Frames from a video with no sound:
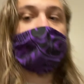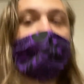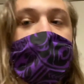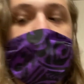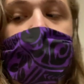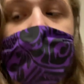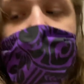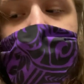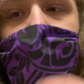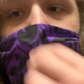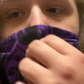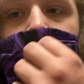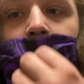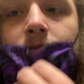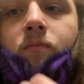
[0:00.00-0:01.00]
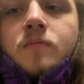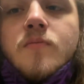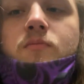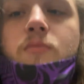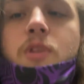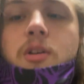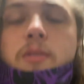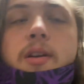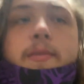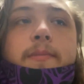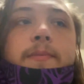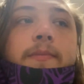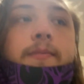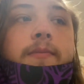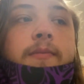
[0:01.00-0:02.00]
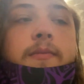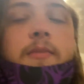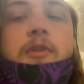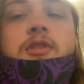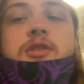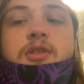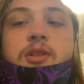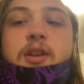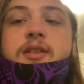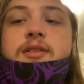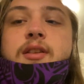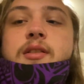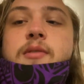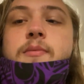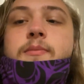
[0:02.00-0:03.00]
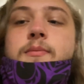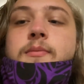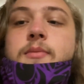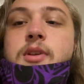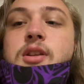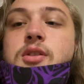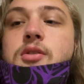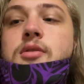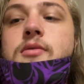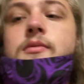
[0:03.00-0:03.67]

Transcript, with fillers: what I'm saying? All right, see you guys later. Peace.